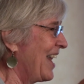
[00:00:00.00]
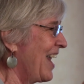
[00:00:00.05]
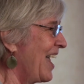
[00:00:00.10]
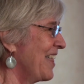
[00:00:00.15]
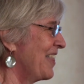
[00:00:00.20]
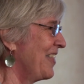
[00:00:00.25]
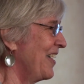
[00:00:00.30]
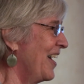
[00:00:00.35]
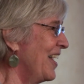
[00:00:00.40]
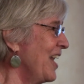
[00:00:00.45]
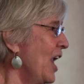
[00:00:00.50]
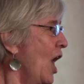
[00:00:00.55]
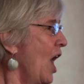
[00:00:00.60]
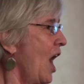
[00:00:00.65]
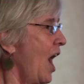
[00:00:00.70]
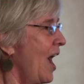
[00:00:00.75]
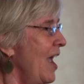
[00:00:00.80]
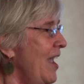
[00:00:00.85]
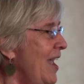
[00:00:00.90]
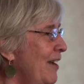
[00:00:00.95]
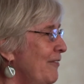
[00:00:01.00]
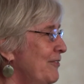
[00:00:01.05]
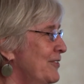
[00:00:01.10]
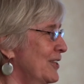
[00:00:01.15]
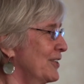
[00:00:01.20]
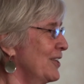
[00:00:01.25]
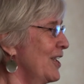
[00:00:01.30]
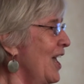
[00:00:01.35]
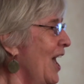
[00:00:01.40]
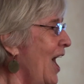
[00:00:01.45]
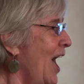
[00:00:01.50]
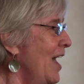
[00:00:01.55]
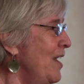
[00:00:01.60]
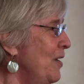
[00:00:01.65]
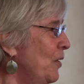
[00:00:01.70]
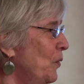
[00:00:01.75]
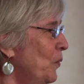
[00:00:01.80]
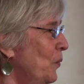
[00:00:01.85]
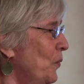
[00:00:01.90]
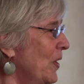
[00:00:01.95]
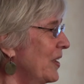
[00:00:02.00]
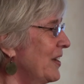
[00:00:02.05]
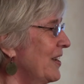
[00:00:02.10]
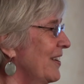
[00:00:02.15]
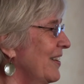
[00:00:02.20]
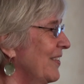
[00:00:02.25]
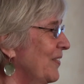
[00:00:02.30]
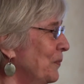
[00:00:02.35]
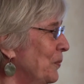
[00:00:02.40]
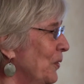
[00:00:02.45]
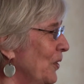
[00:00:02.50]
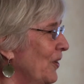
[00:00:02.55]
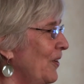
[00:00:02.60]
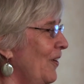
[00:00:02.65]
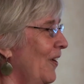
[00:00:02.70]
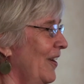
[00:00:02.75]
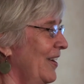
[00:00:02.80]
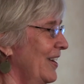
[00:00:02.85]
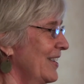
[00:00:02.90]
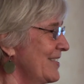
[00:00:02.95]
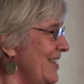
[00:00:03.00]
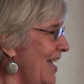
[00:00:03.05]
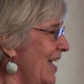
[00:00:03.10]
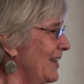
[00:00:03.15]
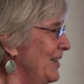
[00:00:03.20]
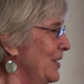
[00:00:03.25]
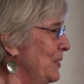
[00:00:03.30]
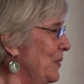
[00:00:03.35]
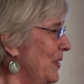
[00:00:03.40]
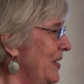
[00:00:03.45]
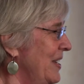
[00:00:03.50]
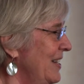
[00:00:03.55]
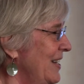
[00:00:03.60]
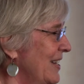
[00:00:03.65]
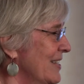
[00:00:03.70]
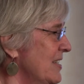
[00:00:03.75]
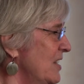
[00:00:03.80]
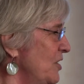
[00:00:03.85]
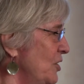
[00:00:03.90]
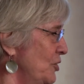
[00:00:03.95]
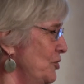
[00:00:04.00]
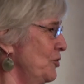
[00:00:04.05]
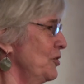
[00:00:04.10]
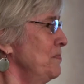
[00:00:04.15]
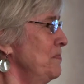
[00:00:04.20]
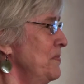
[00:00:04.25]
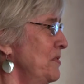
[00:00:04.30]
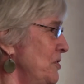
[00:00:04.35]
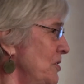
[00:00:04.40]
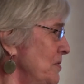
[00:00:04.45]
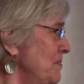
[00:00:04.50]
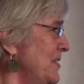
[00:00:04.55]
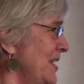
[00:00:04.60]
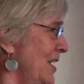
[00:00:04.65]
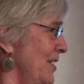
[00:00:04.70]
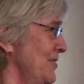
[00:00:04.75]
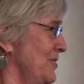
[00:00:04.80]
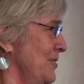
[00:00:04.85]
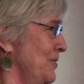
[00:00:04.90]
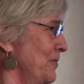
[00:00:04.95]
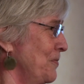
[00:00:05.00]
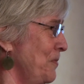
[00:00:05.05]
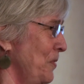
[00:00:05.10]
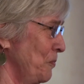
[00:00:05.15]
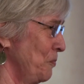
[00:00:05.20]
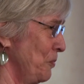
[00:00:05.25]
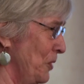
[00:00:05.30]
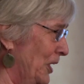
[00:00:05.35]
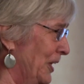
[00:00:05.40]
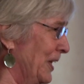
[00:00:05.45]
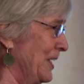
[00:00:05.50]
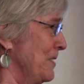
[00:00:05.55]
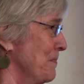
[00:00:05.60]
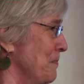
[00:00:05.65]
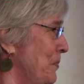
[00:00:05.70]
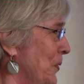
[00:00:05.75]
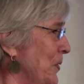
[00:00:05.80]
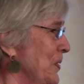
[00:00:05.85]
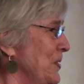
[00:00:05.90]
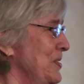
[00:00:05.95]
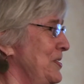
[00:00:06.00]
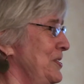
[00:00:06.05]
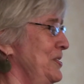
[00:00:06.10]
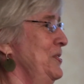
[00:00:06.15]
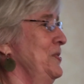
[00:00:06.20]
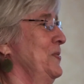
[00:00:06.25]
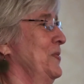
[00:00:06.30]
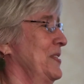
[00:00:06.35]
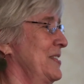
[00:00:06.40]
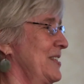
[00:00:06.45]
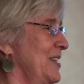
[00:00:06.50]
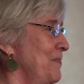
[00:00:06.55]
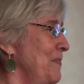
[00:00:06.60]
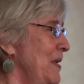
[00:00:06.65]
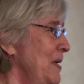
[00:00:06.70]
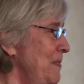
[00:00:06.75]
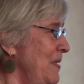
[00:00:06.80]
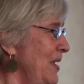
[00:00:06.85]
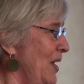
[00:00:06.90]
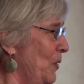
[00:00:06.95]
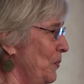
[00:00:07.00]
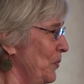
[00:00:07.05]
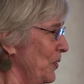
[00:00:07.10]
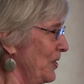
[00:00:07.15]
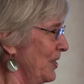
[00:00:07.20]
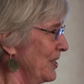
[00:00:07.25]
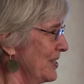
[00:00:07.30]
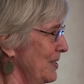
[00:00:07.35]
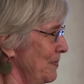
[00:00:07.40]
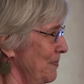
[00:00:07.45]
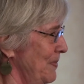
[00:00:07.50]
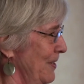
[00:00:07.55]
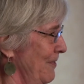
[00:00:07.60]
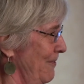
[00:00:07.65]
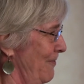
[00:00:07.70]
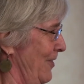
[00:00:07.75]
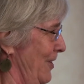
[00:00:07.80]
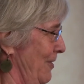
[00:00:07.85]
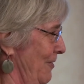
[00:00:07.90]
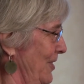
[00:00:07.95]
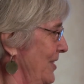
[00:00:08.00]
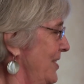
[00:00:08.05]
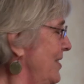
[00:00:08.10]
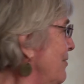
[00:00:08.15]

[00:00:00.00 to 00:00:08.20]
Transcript: and I thought, I have to, I don't want to work on exactly what he does, and the germ, germ cells are really important too, and so maybe I'll work on something very